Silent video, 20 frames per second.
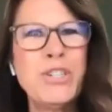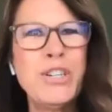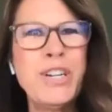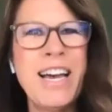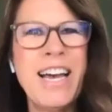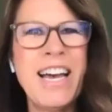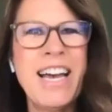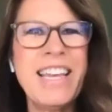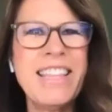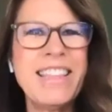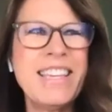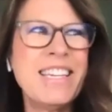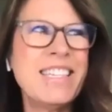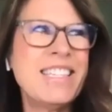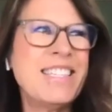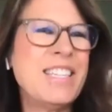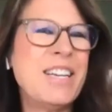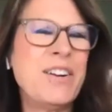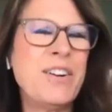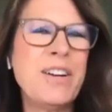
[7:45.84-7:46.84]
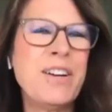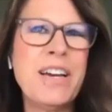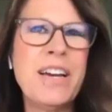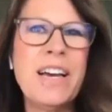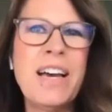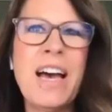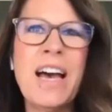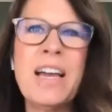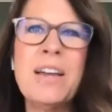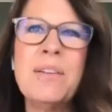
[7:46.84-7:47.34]
Hi, thanks,
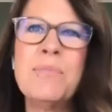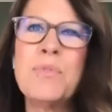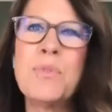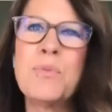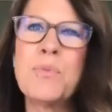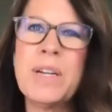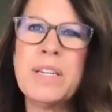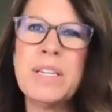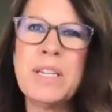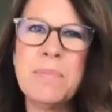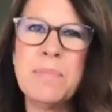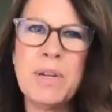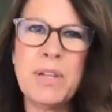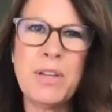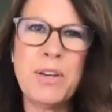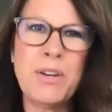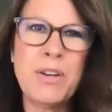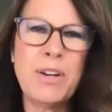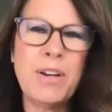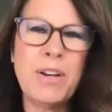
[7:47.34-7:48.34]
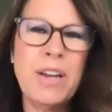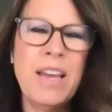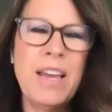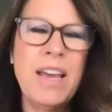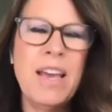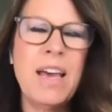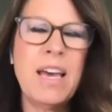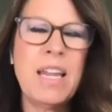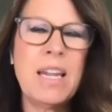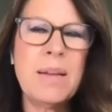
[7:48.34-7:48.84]
Sarah. I'm Rendi Miller,
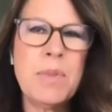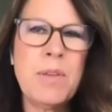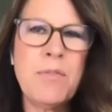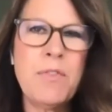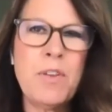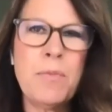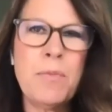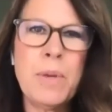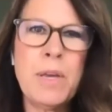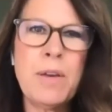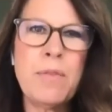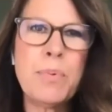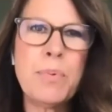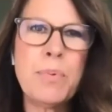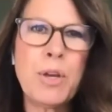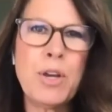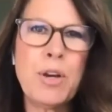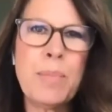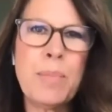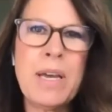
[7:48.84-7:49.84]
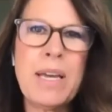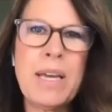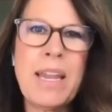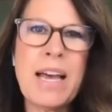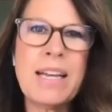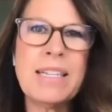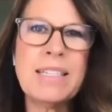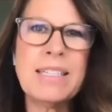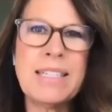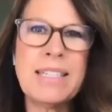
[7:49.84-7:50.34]
and I'm the VP of
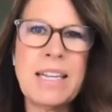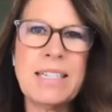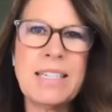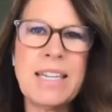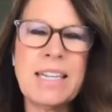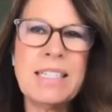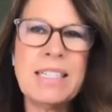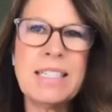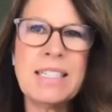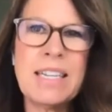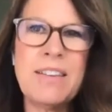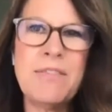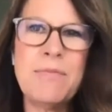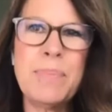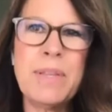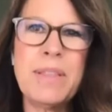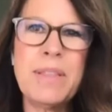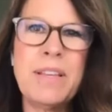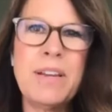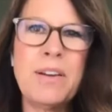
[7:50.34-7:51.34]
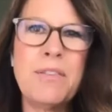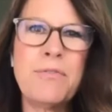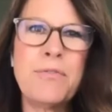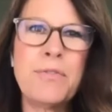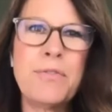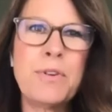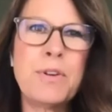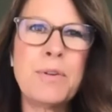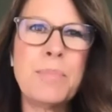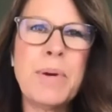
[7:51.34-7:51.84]
Procurement at Zendesk. I've been there
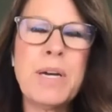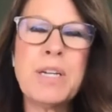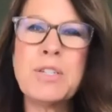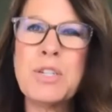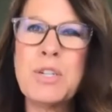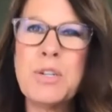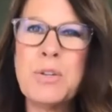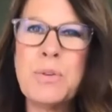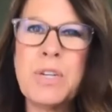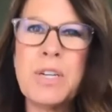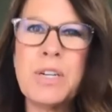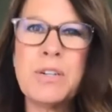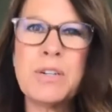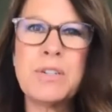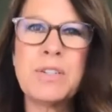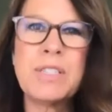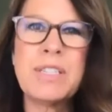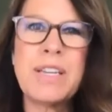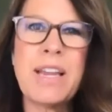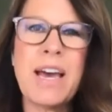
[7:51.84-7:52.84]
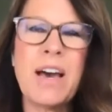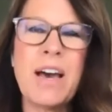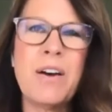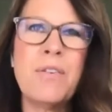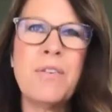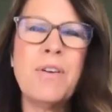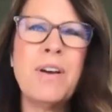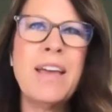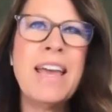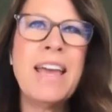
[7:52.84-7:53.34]
for about 2 years
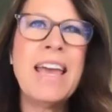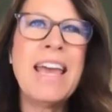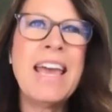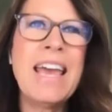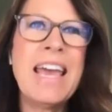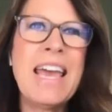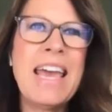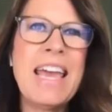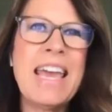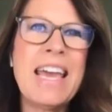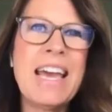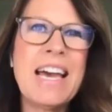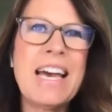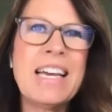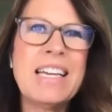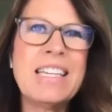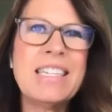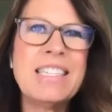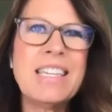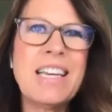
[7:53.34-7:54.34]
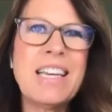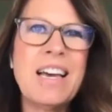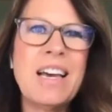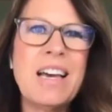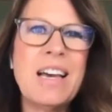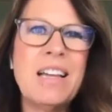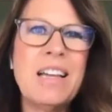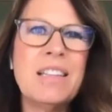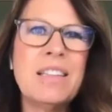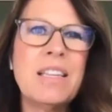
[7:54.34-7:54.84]
now, and
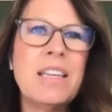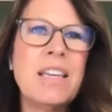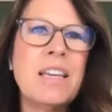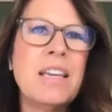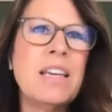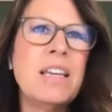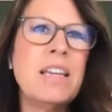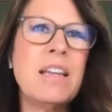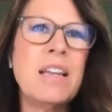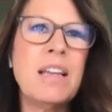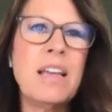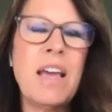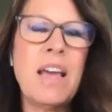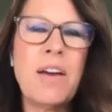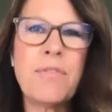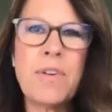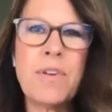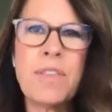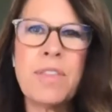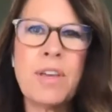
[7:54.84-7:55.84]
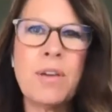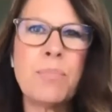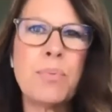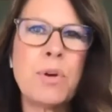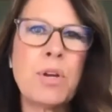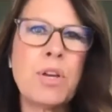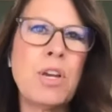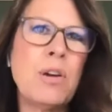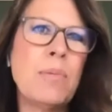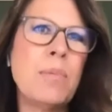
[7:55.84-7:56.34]
lead
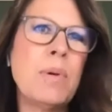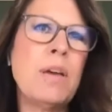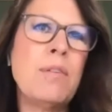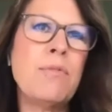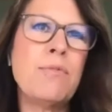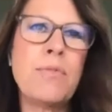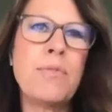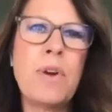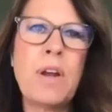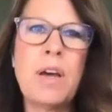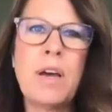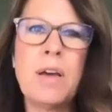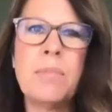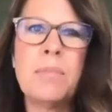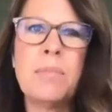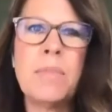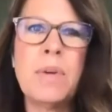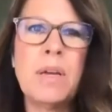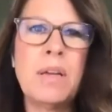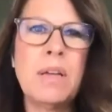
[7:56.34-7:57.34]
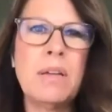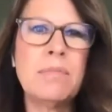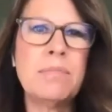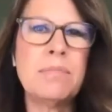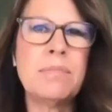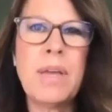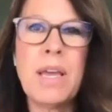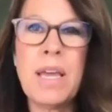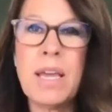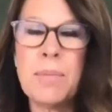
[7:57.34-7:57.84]
everything procurement from
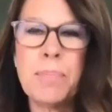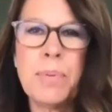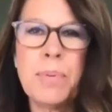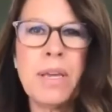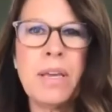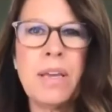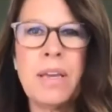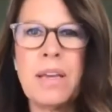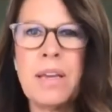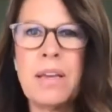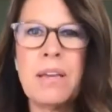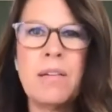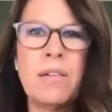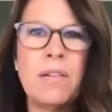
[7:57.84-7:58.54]
AP